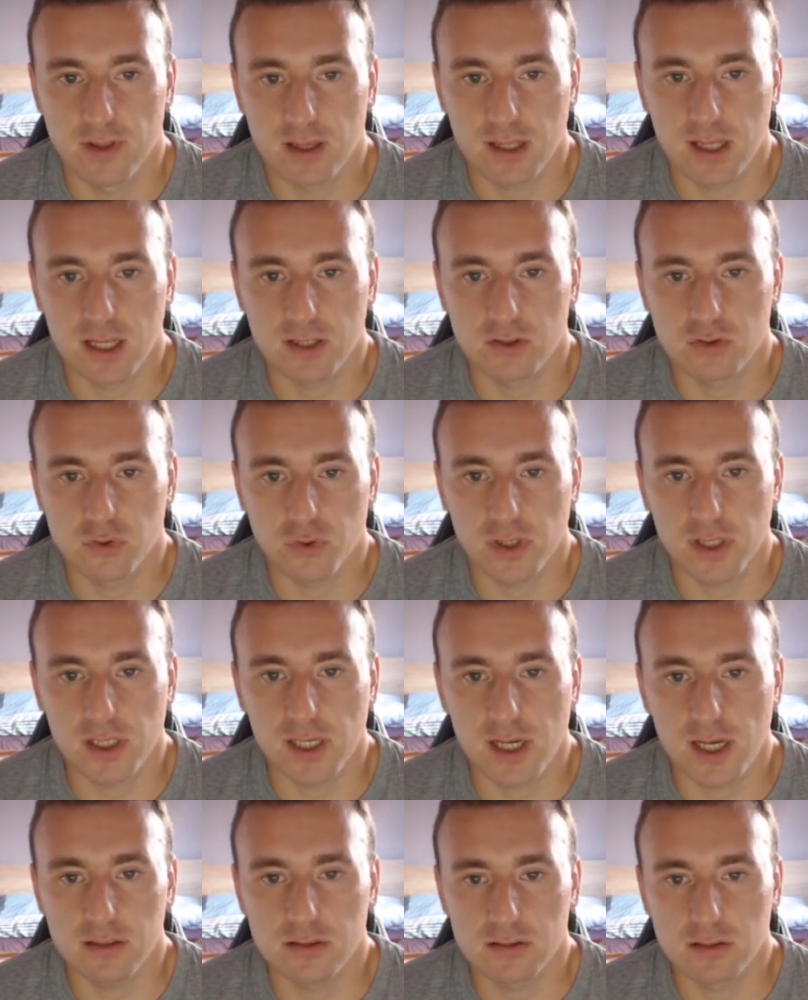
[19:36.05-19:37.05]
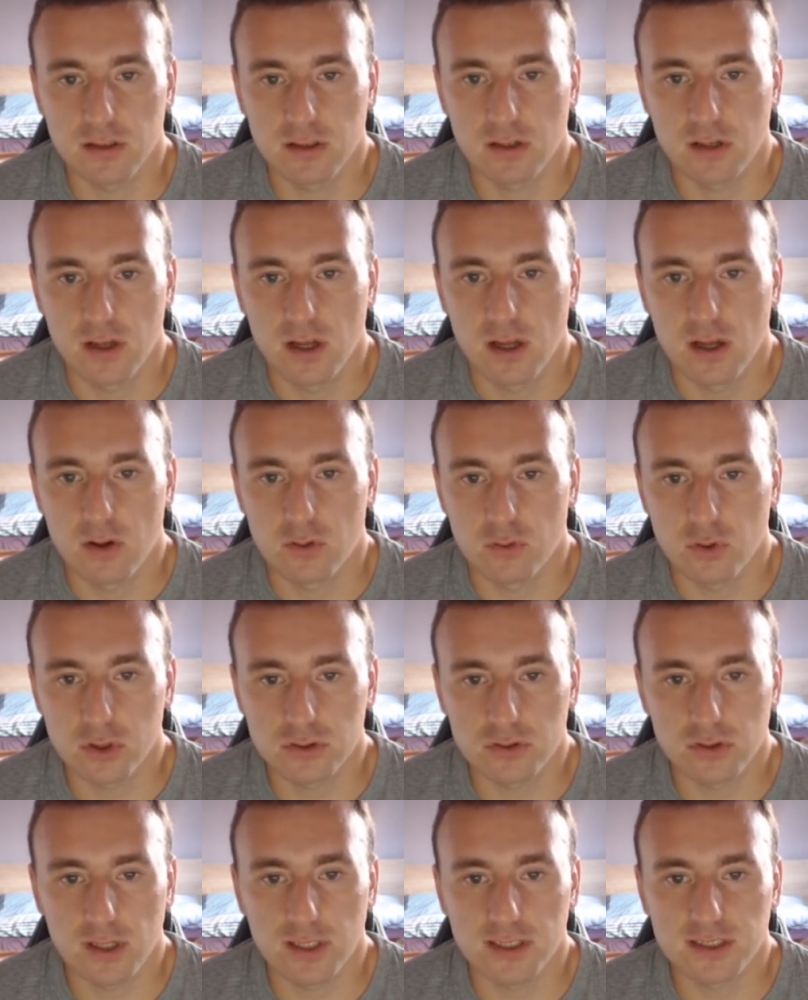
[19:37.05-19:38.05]
King to e8,
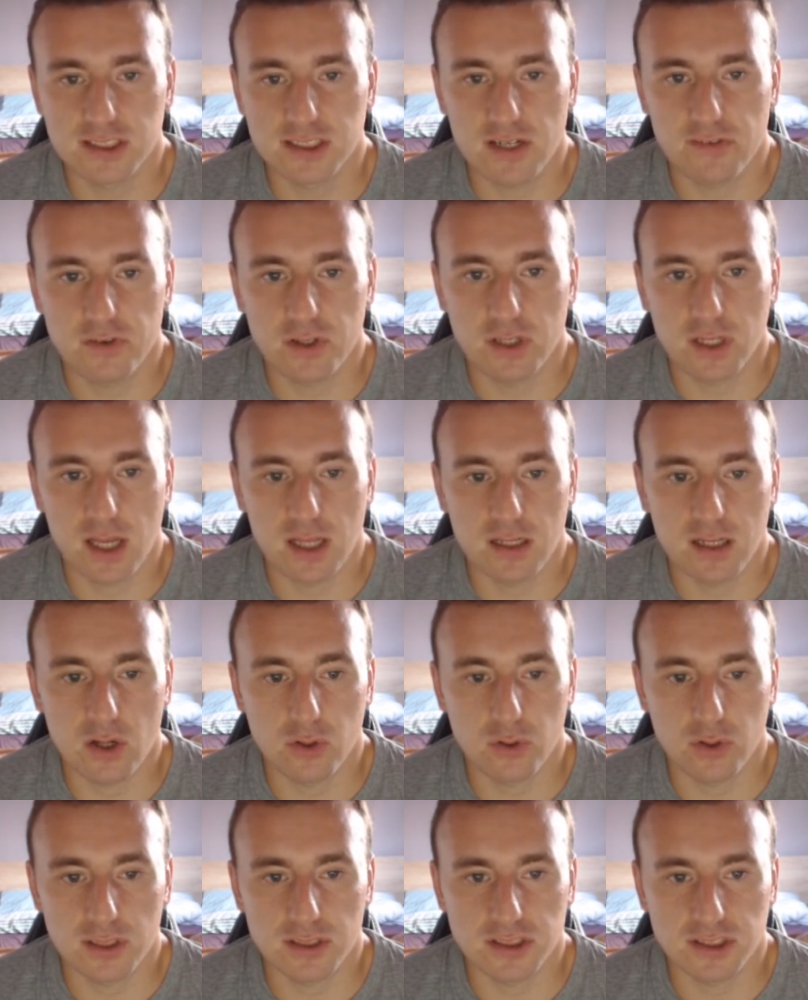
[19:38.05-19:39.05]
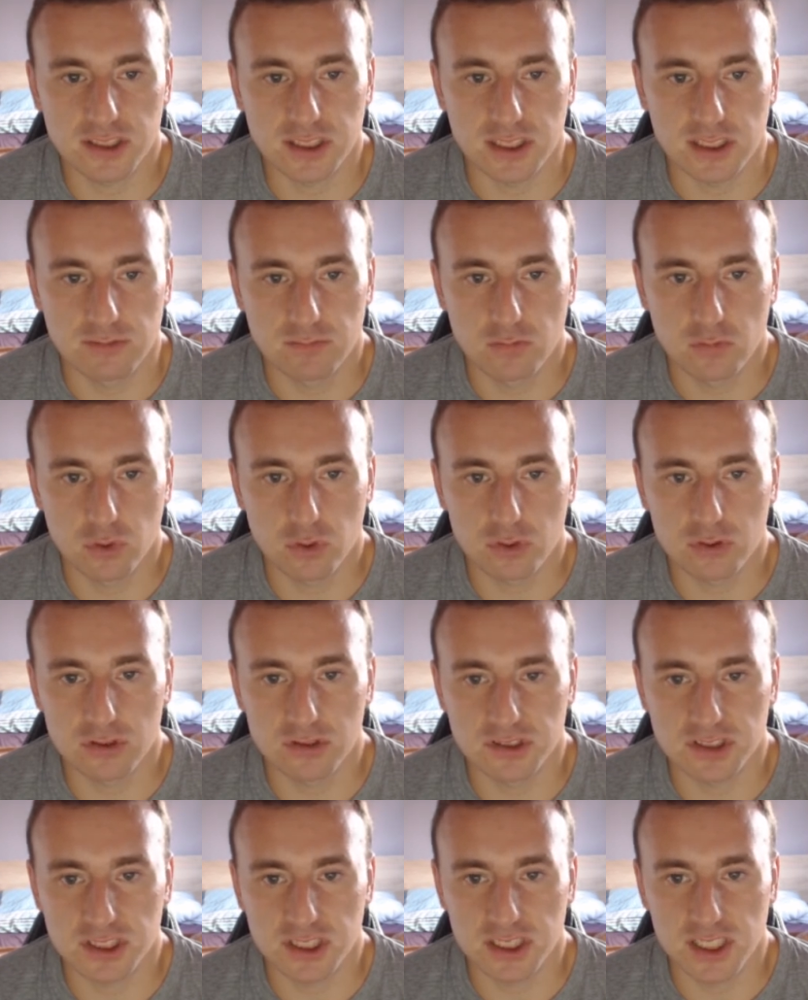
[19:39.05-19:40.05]
rook to h7, and now you can see rook to
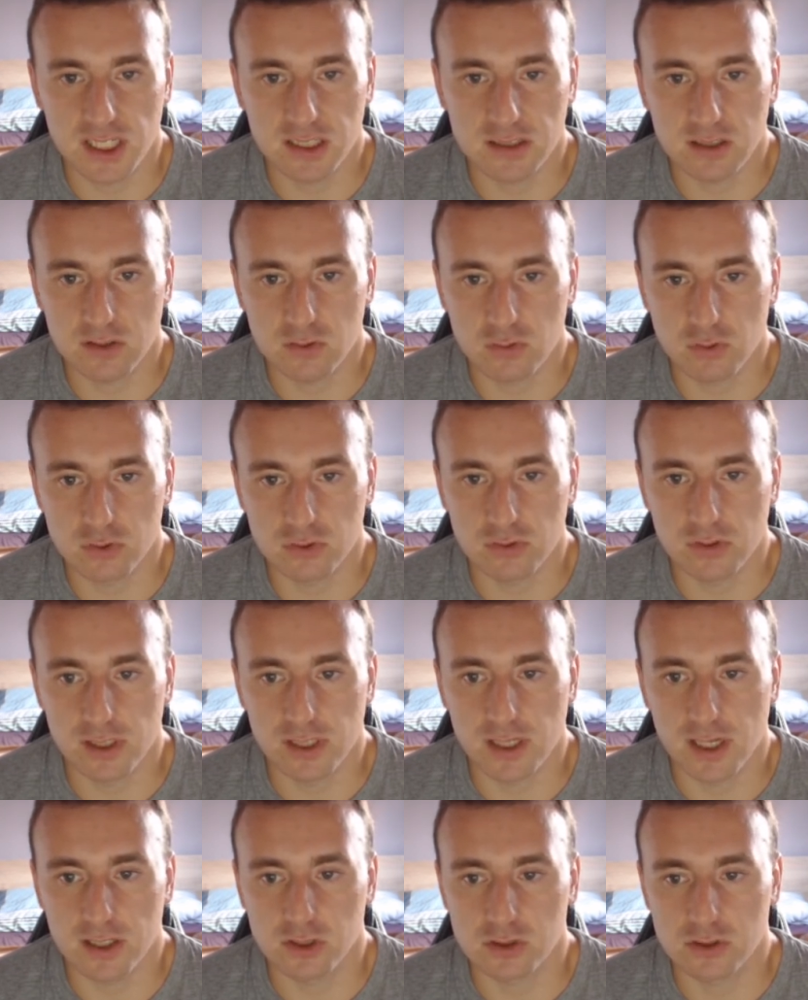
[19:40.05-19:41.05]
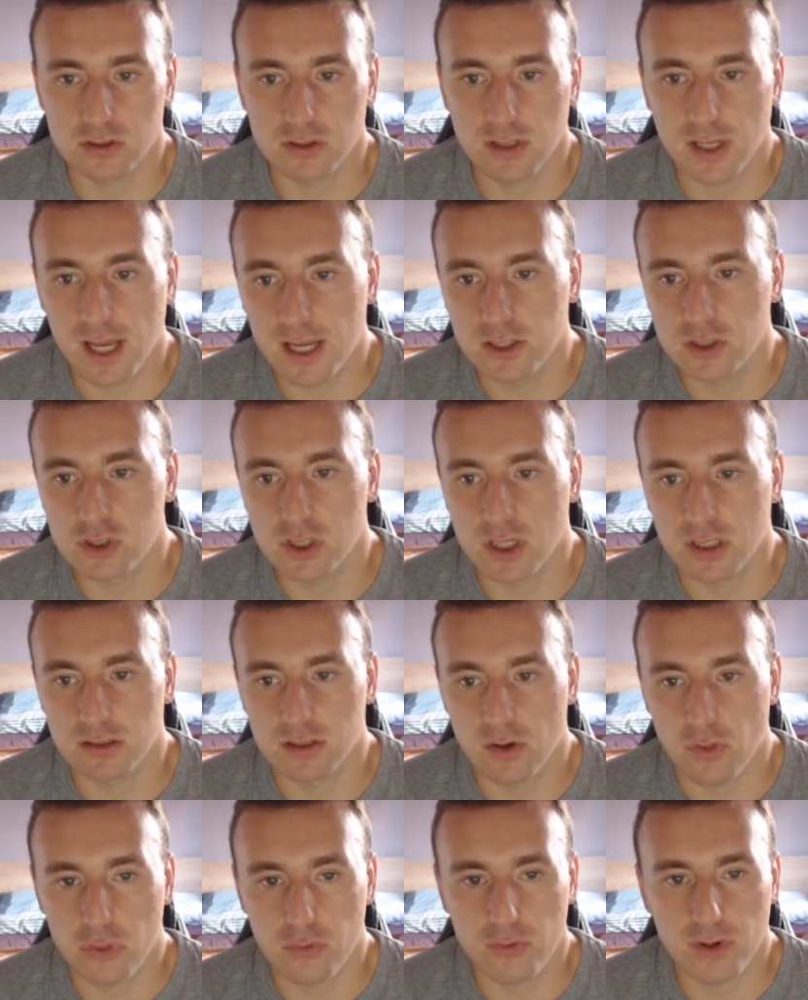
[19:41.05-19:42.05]
c8 and rook to h8
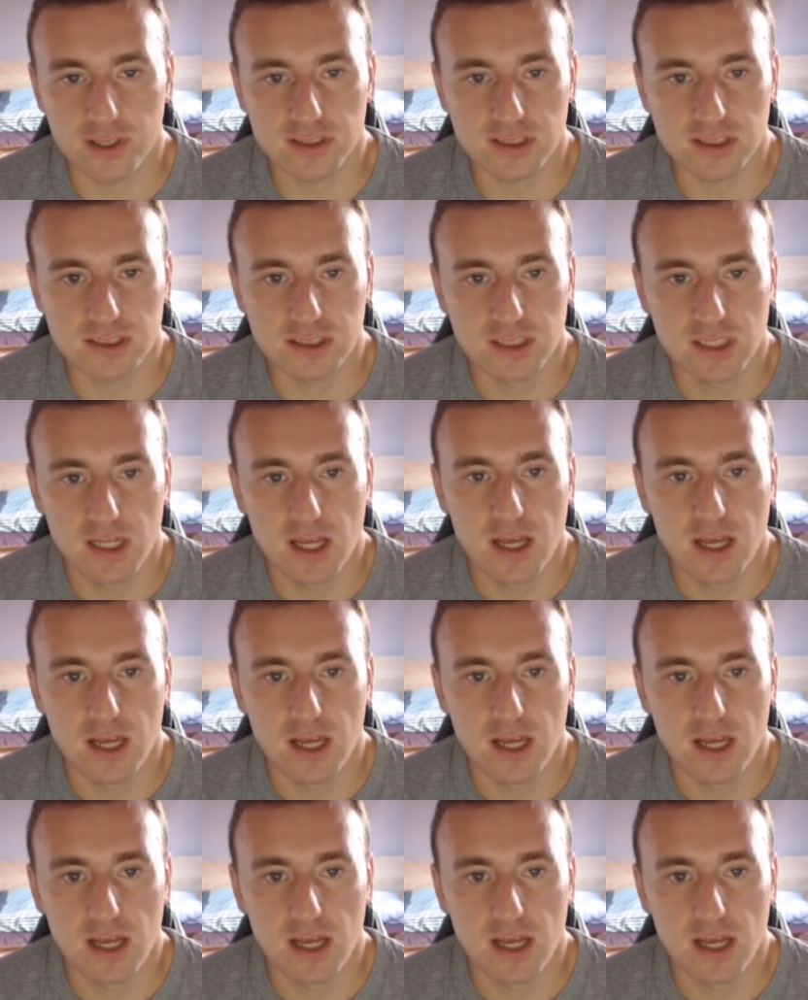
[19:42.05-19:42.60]
are threats.